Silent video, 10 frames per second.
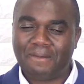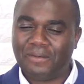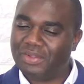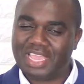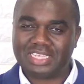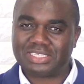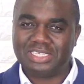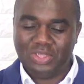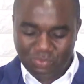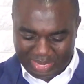Oh
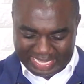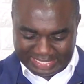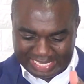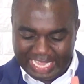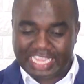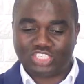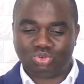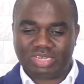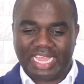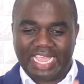yes, we are saying
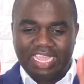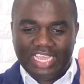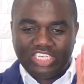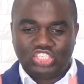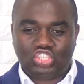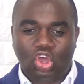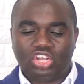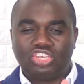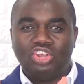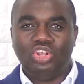today,
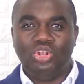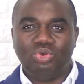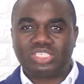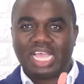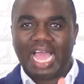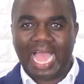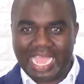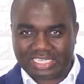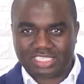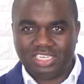don't lose
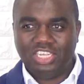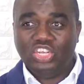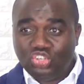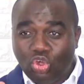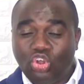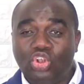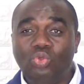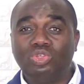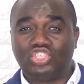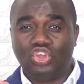heart. Don't
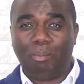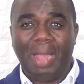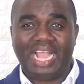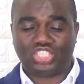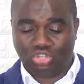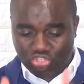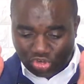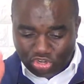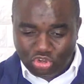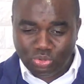lose your passion.
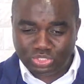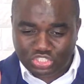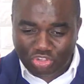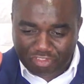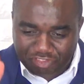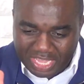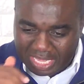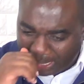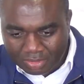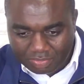Don't lose your
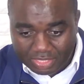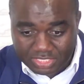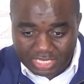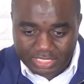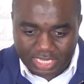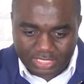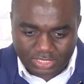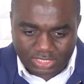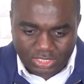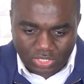vigor. The
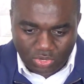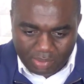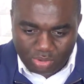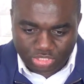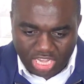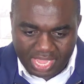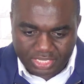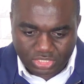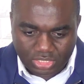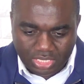seasons will
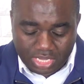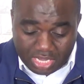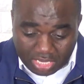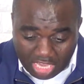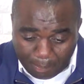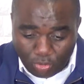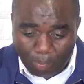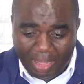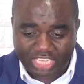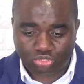change. Keep
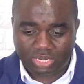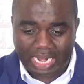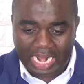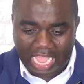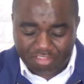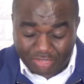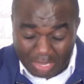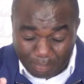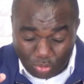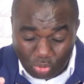your passion alive.
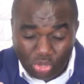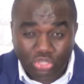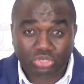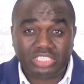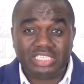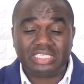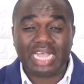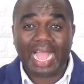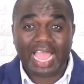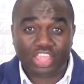Keep your
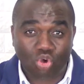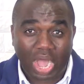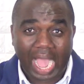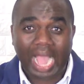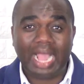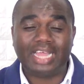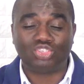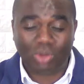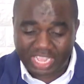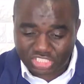desire, your
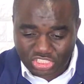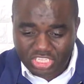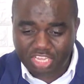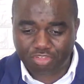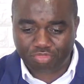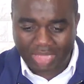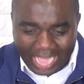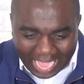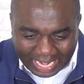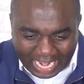hunger to achieve
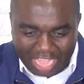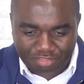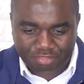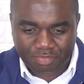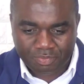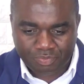alive.